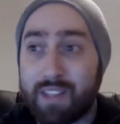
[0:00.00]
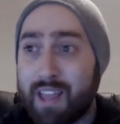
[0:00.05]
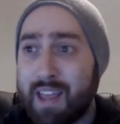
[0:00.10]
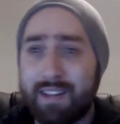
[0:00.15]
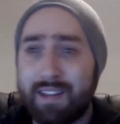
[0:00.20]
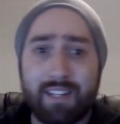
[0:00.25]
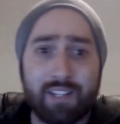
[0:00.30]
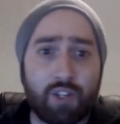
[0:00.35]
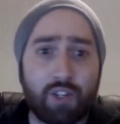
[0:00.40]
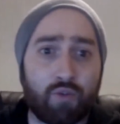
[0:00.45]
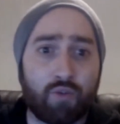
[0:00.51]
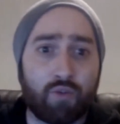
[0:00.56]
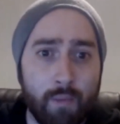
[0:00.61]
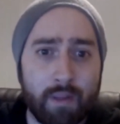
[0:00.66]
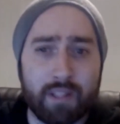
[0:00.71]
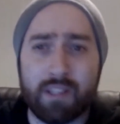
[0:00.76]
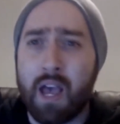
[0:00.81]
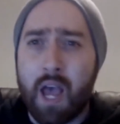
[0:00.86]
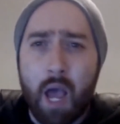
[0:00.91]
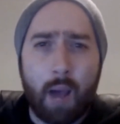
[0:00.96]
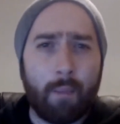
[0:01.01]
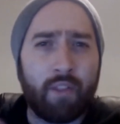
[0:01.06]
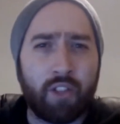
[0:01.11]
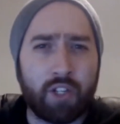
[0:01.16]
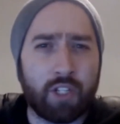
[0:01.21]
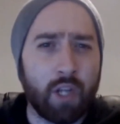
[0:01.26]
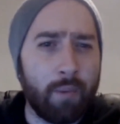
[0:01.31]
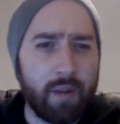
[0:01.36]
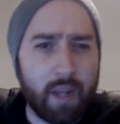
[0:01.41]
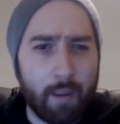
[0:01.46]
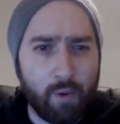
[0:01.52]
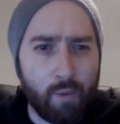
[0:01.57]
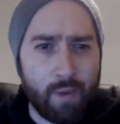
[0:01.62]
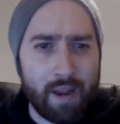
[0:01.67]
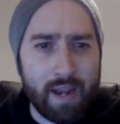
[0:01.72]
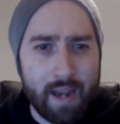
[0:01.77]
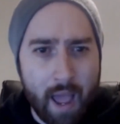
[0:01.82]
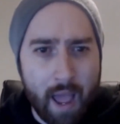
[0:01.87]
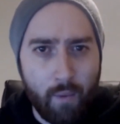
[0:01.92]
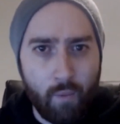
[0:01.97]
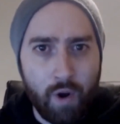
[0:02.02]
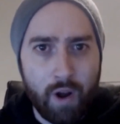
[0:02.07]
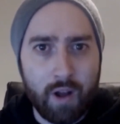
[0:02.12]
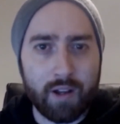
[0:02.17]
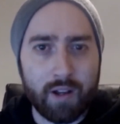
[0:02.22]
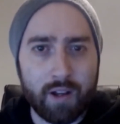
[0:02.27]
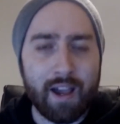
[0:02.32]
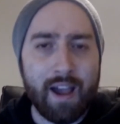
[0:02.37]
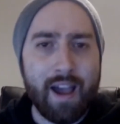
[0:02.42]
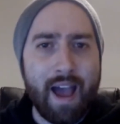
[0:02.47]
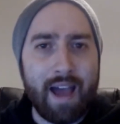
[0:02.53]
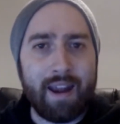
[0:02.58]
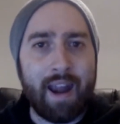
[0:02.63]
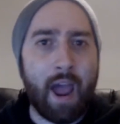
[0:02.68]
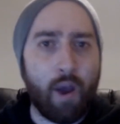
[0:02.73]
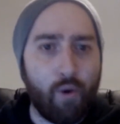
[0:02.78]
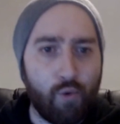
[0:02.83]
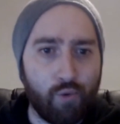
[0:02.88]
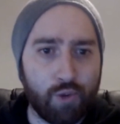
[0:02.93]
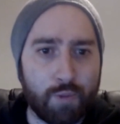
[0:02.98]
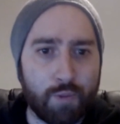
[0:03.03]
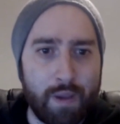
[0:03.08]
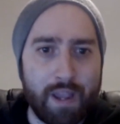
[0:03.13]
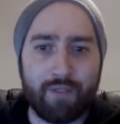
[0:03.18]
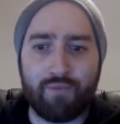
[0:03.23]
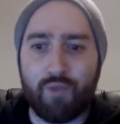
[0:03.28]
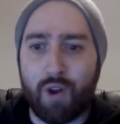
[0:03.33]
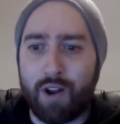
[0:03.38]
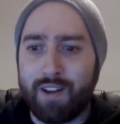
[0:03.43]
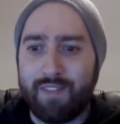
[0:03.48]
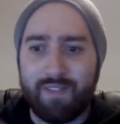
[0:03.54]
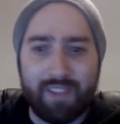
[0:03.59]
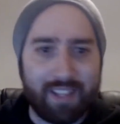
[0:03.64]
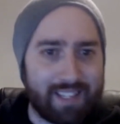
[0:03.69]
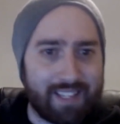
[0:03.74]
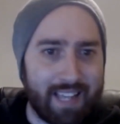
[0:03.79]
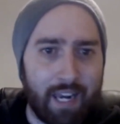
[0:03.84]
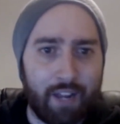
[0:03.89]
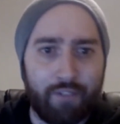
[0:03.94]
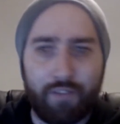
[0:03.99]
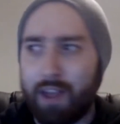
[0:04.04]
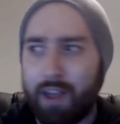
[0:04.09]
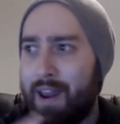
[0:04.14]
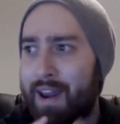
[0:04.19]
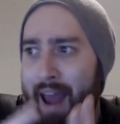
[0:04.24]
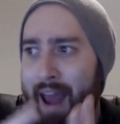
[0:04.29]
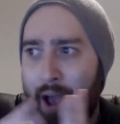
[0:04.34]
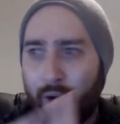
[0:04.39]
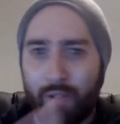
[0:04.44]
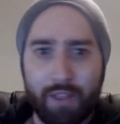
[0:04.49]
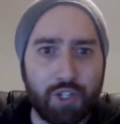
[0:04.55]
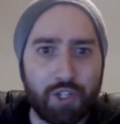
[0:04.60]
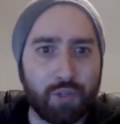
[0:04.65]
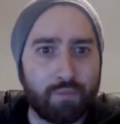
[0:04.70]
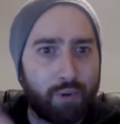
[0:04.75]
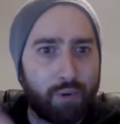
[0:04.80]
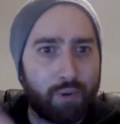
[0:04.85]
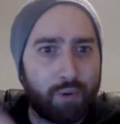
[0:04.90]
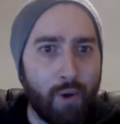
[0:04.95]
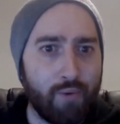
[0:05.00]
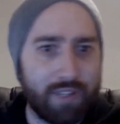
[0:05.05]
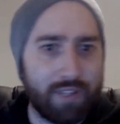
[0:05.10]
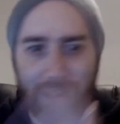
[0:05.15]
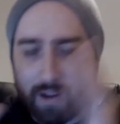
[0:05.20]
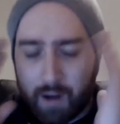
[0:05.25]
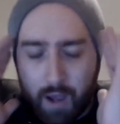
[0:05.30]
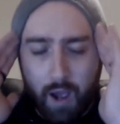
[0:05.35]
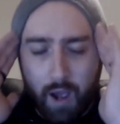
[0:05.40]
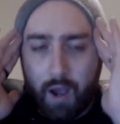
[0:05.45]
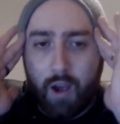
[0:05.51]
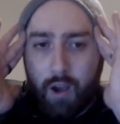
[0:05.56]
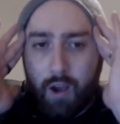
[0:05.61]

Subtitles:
They had disagreements about the WWE network and how it was being run and the sell of it and how they should promote it.